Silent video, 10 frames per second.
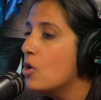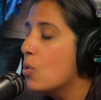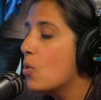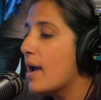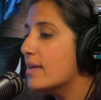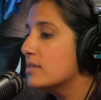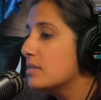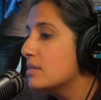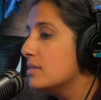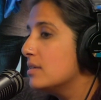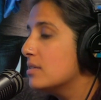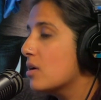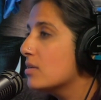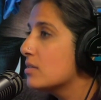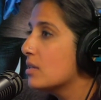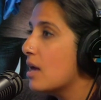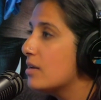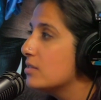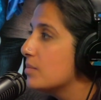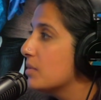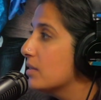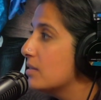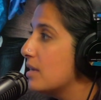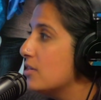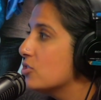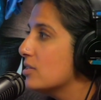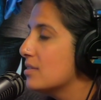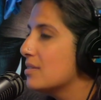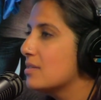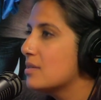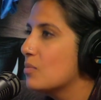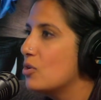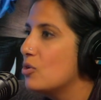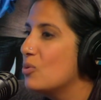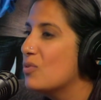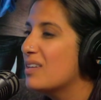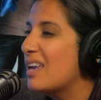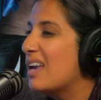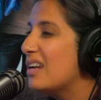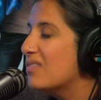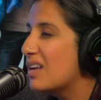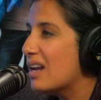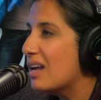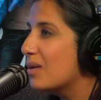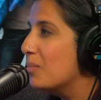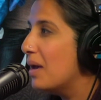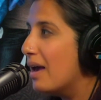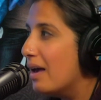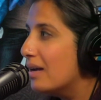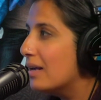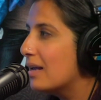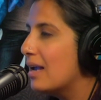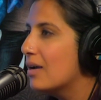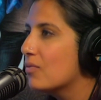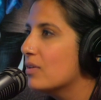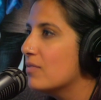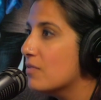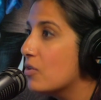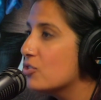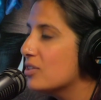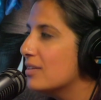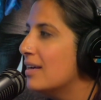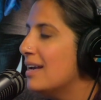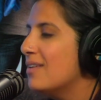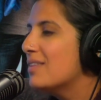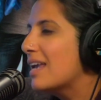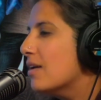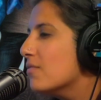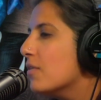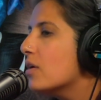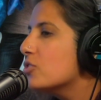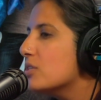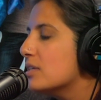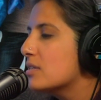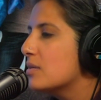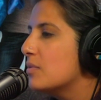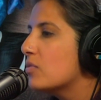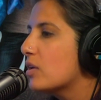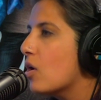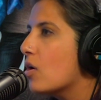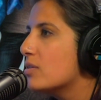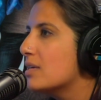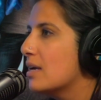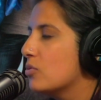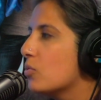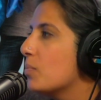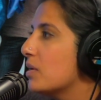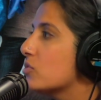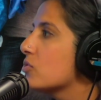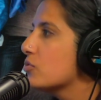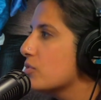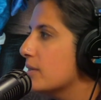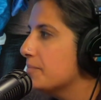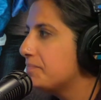Or has the disease caused a lot of debilitation? Is this someone who really can't even get out of bed and mm-hmm. can't really function? If they can't function, it's going to be really hard to get through a big surgery